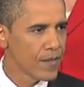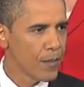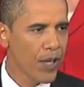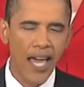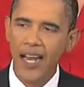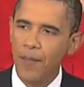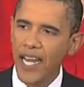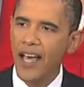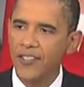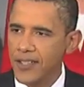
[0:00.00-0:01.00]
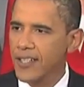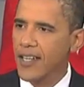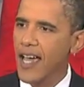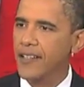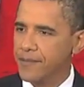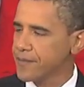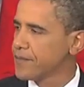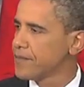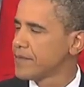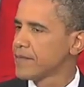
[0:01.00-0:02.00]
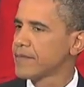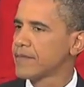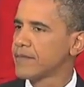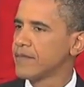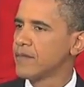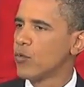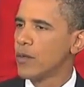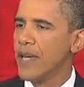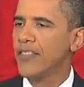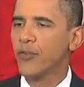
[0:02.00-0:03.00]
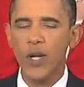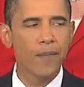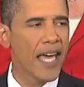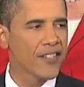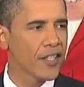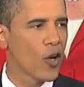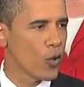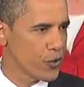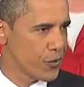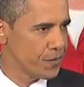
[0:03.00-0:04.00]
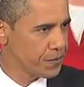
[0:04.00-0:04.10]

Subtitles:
The plan I'm announcing tonight would meet 3 basic goals.